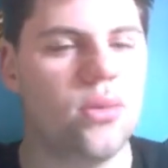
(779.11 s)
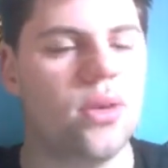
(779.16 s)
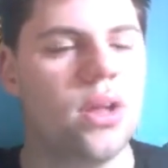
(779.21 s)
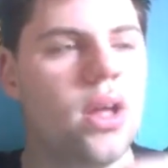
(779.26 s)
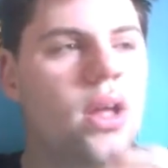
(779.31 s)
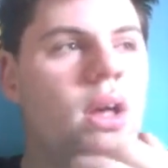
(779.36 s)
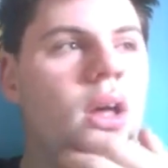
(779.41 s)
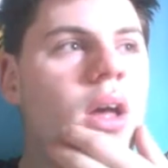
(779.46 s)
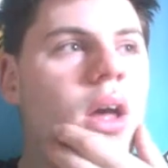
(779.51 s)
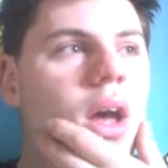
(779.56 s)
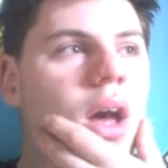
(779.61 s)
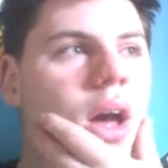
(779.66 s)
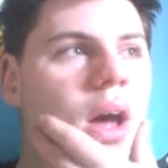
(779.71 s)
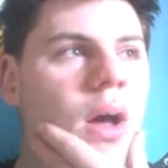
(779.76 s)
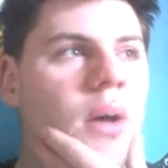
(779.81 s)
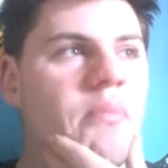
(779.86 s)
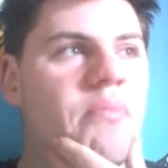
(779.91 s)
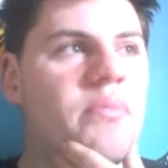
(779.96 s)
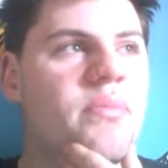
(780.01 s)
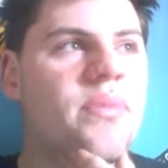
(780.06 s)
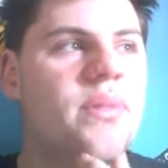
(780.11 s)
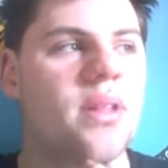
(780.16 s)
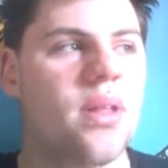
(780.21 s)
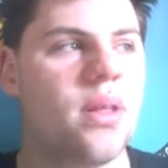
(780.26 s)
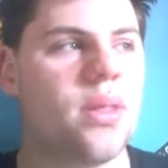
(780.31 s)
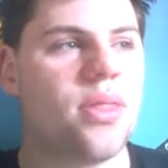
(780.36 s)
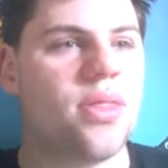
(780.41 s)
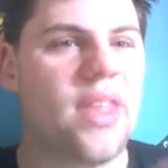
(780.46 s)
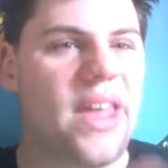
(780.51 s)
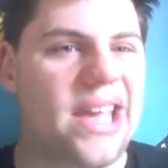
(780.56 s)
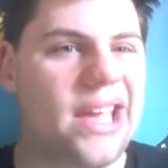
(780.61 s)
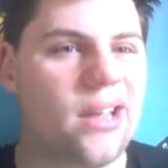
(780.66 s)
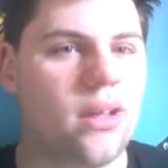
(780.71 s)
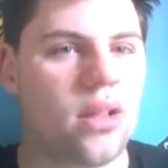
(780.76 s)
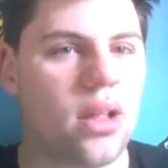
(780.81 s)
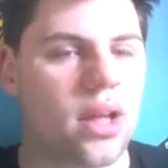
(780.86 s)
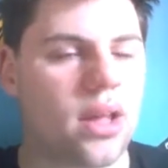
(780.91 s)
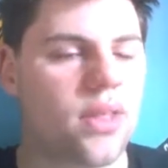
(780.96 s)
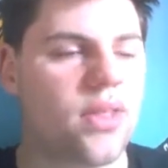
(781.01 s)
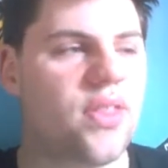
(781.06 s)
thing, like a theme going
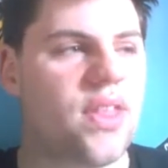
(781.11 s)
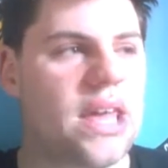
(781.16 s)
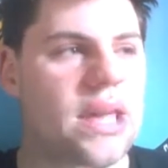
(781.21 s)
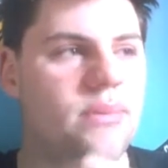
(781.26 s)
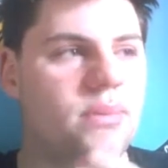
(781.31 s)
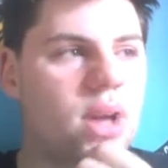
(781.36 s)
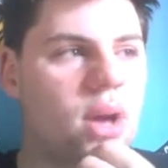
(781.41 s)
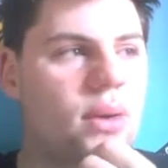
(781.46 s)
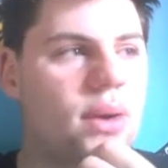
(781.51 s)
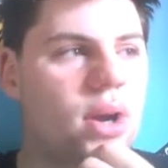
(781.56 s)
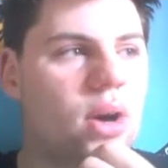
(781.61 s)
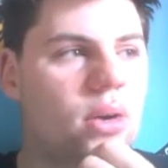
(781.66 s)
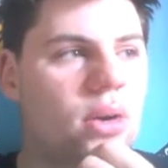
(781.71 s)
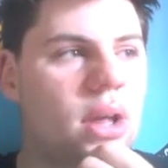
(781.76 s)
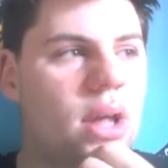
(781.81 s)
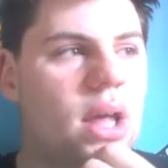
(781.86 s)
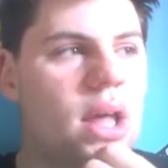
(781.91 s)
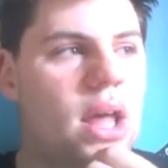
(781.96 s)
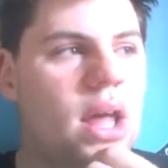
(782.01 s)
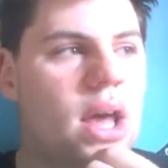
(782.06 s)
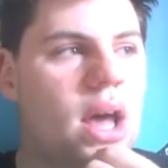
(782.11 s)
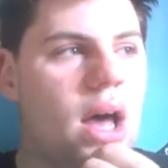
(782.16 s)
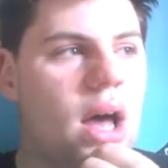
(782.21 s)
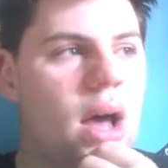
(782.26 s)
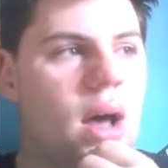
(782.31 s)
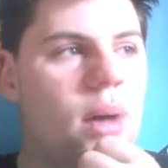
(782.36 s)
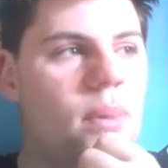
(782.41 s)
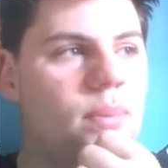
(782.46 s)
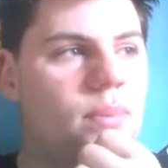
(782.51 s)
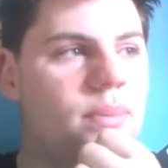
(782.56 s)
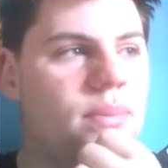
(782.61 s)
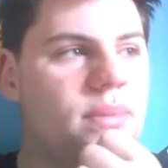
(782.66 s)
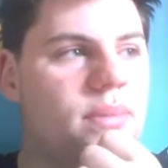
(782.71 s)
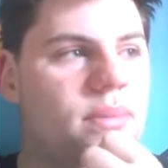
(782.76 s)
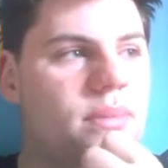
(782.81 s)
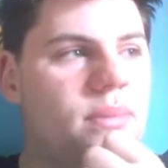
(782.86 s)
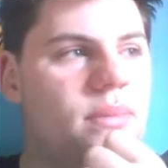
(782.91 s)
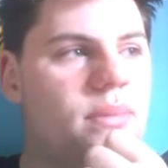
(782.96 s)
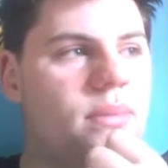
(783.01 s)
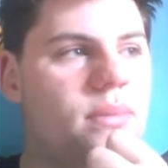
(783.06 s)
on. Where the ultimate
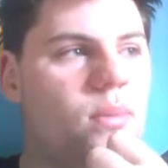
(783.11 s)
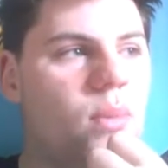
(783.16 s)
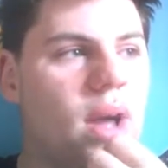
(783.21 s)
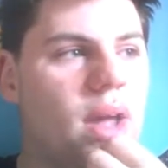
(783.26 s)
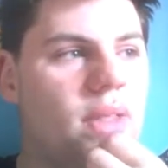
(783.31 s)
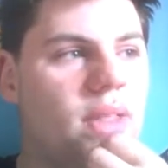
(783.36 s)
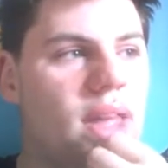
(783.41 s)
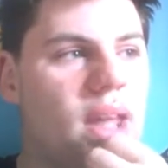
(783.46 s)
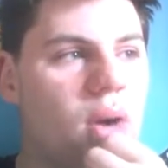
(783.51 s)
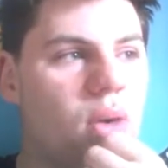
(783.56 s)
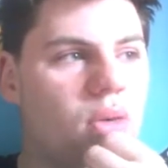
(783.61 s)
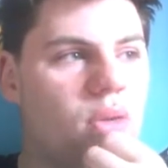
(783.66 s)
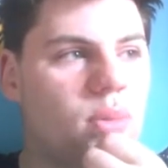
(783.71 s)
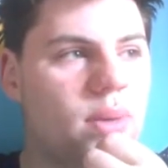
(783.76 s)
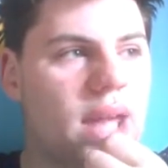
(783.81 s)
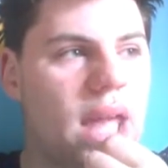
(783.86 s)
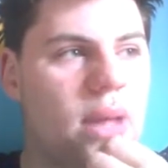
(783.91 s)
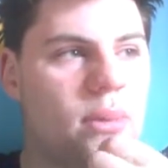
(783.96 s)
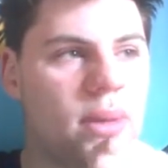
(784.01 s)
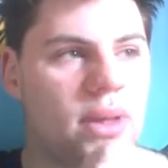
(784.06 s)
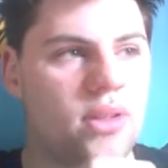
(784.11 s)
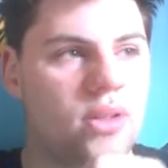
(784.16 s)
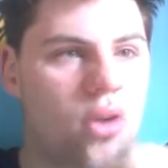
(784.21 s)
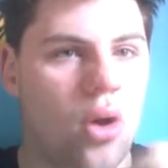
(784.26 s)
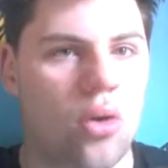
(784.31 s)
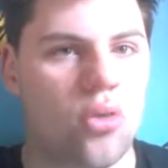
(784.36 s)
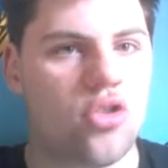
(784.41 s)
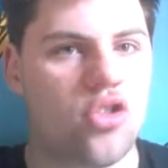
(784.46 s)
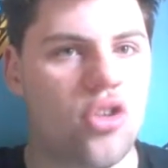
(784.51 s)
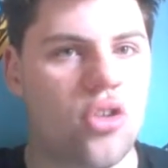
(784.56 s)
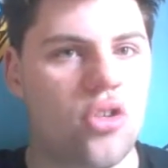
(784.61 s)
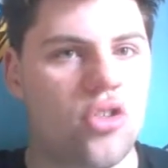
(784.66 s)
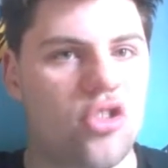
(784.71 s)
game is not strictly, the ultimate aim of